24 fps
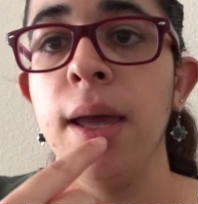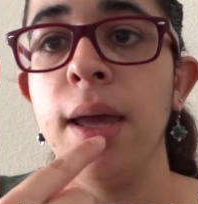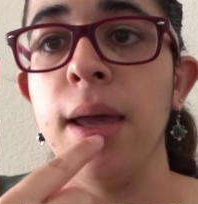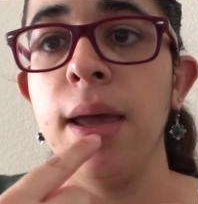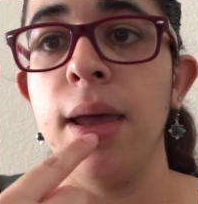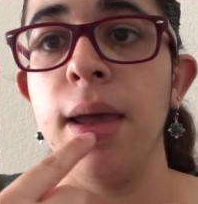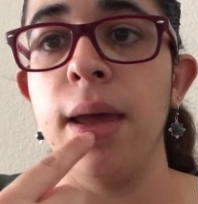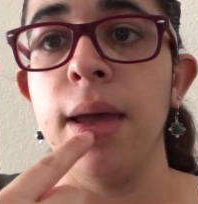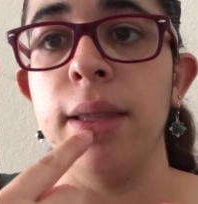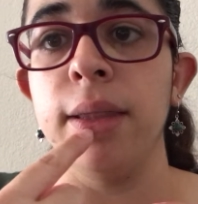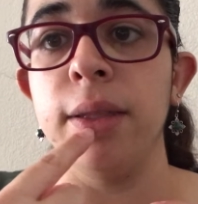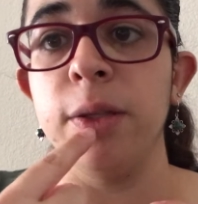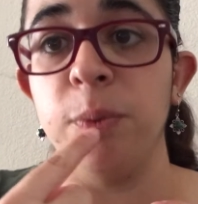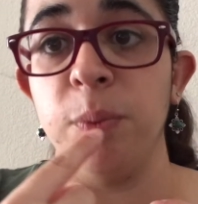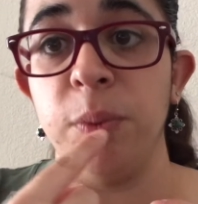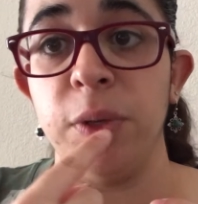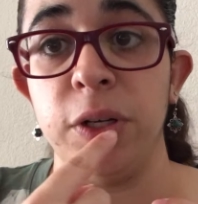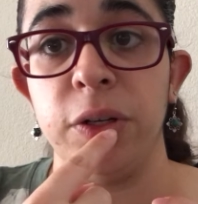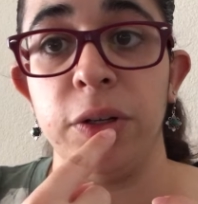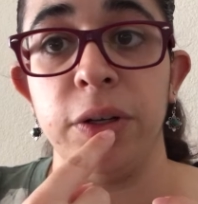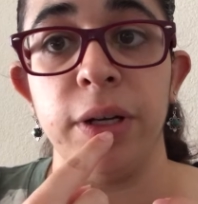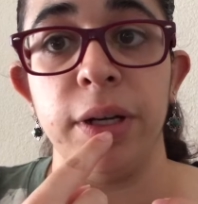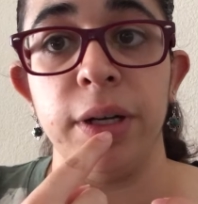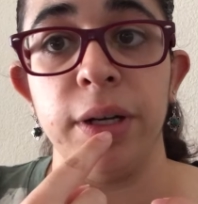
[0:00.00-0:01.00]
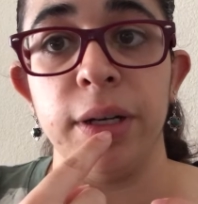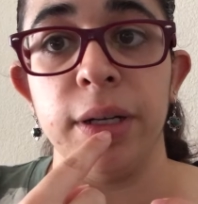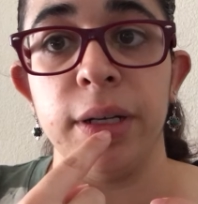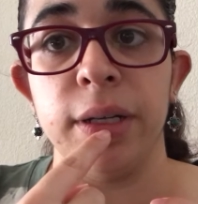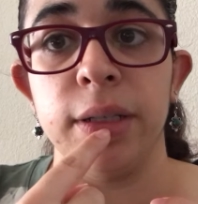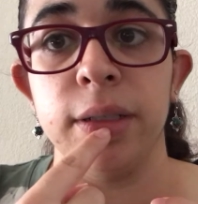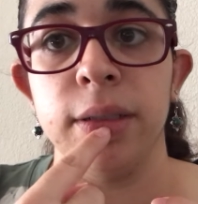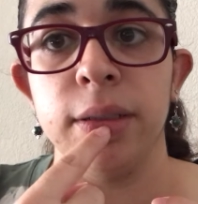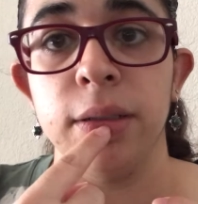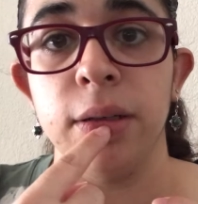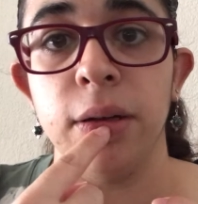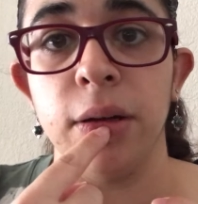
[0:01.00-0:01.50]
and the middle
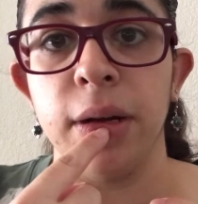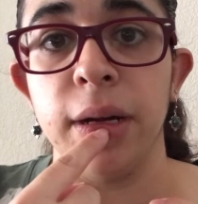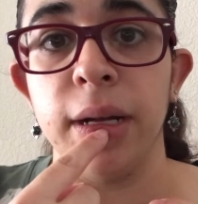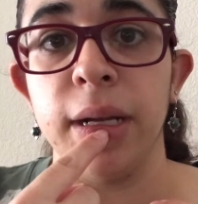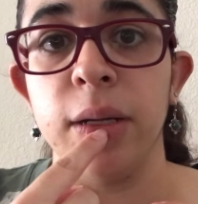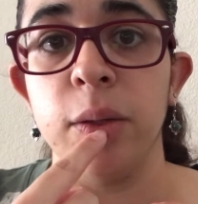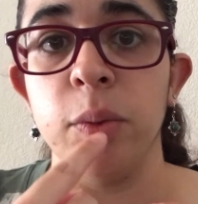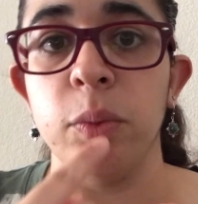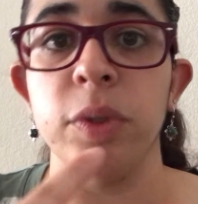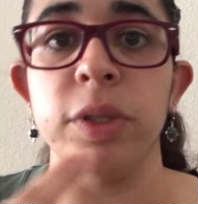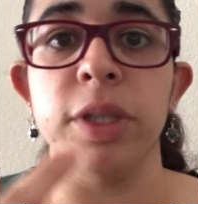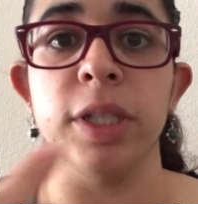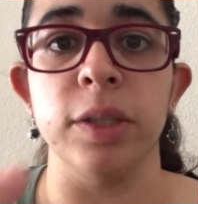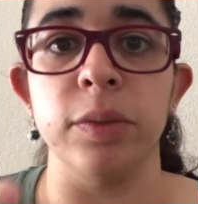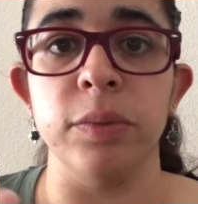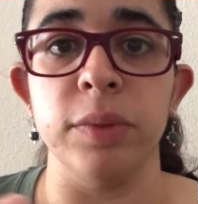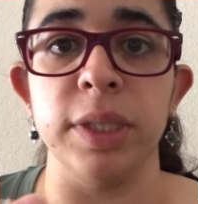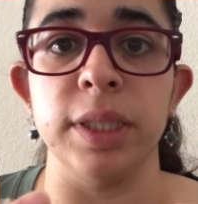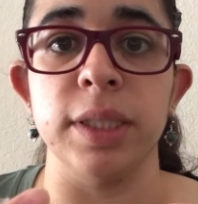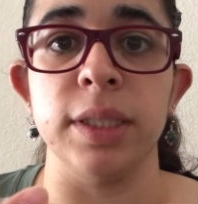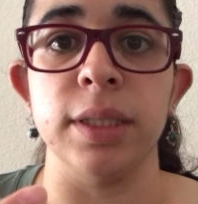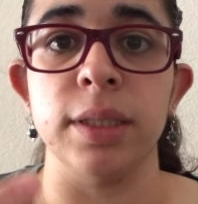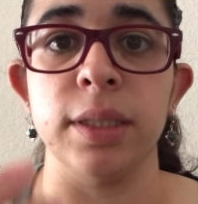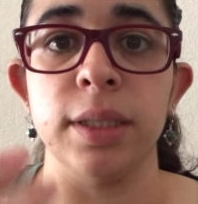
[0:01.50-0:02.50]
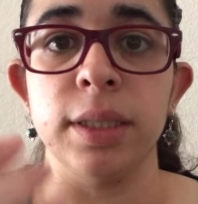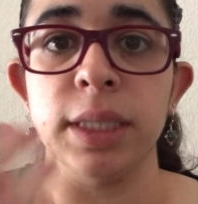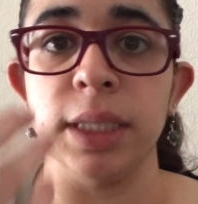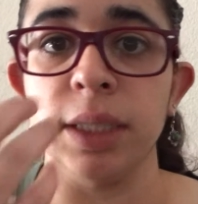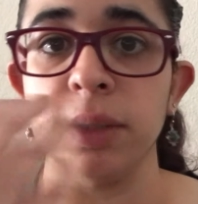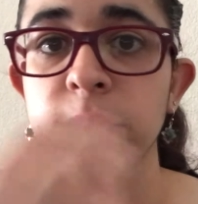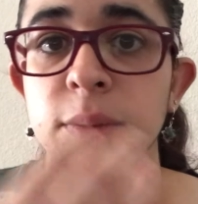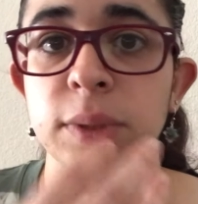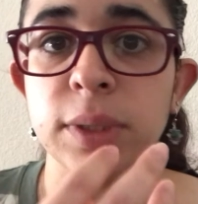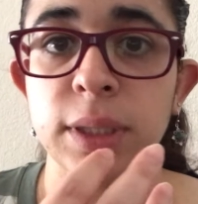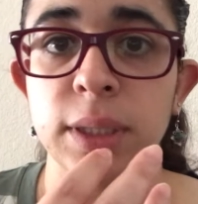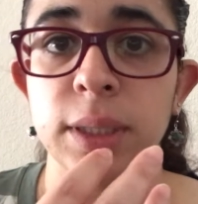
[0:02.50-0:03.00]
area, all right, within reason, because
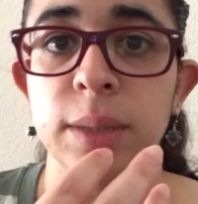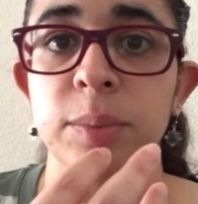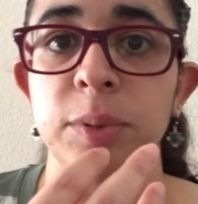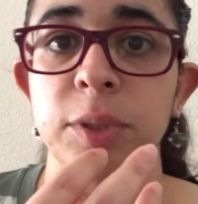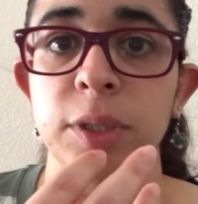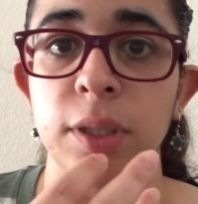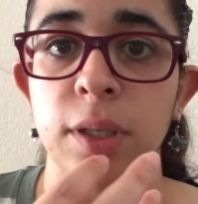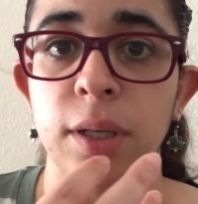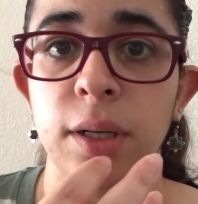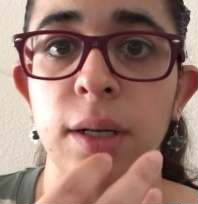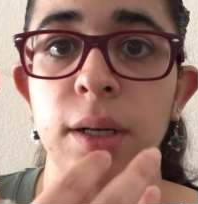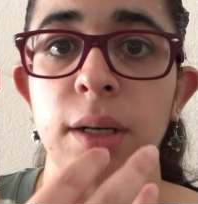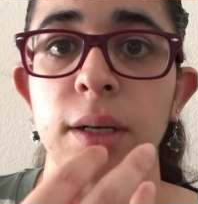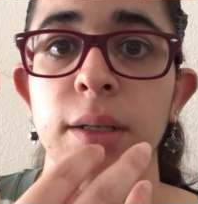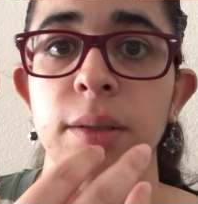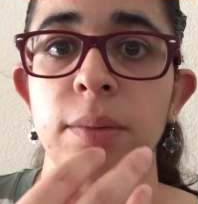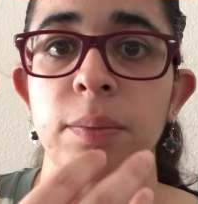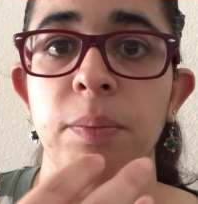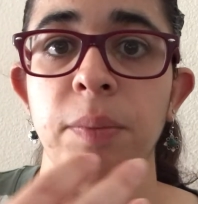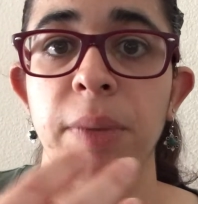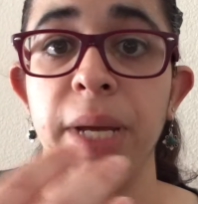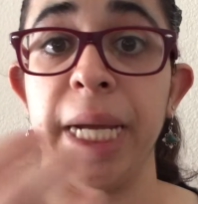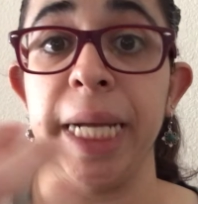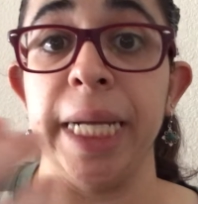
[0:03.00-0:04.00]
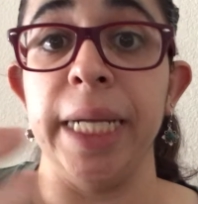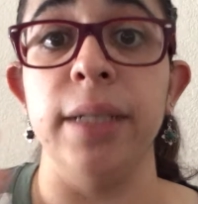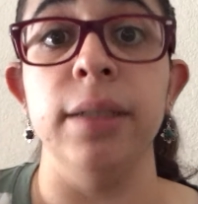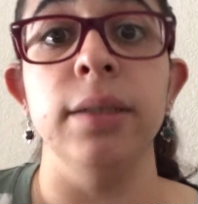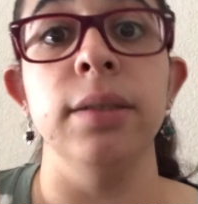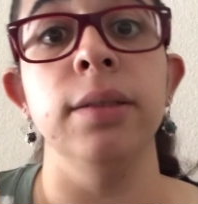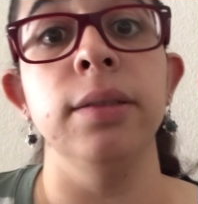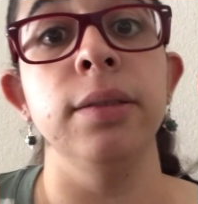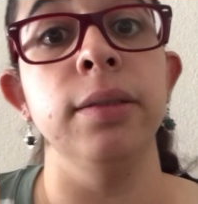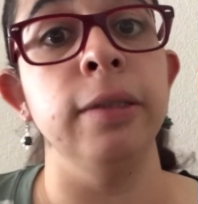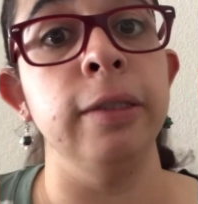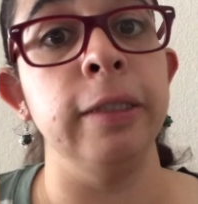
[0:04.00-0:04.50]
everyone's lips are made
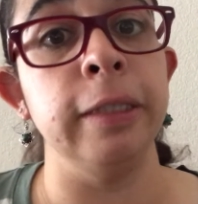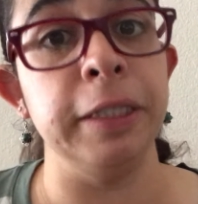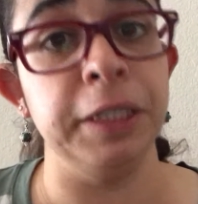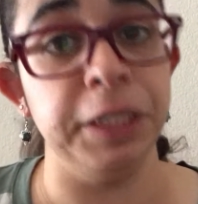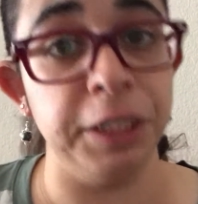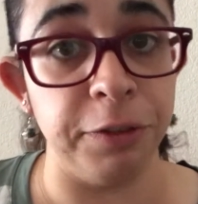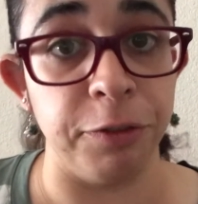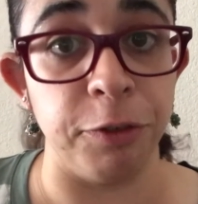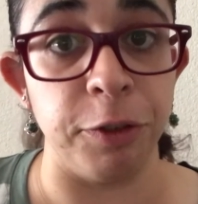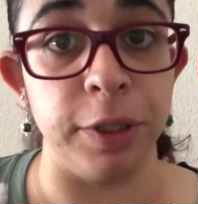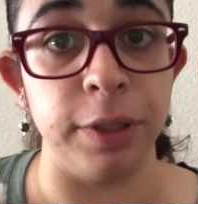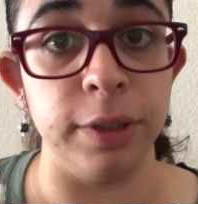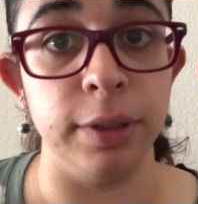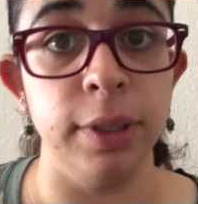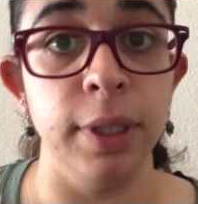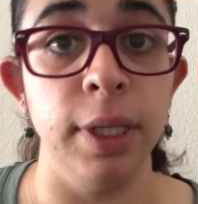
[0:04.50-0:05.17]
different.